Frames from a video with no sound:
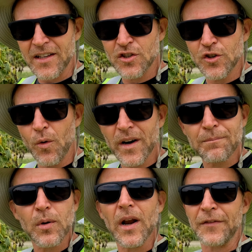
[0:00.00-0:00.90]
you don't want
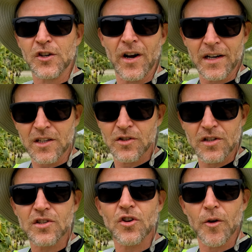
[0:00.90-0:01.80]
to pull out the ground, because you're
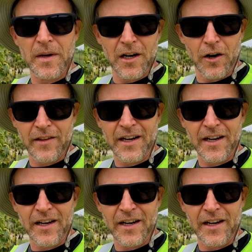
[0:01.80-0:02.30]
disturbing a lot